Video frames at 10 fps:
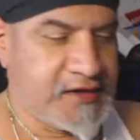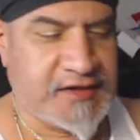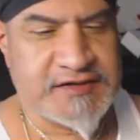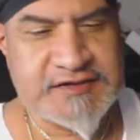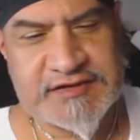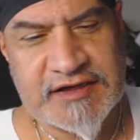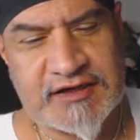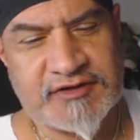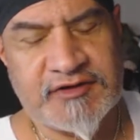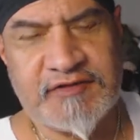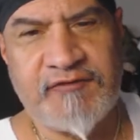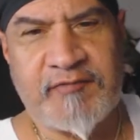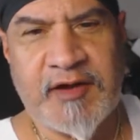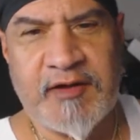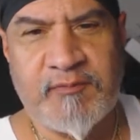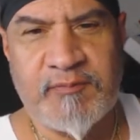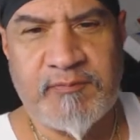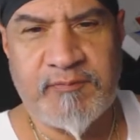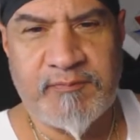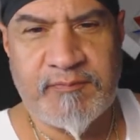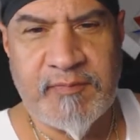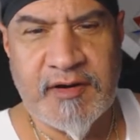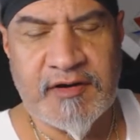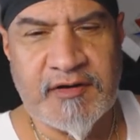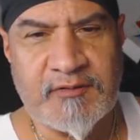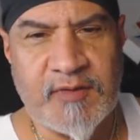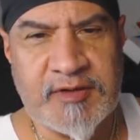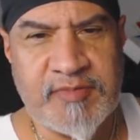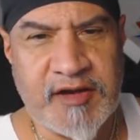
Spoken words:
This is like a 35-pound weight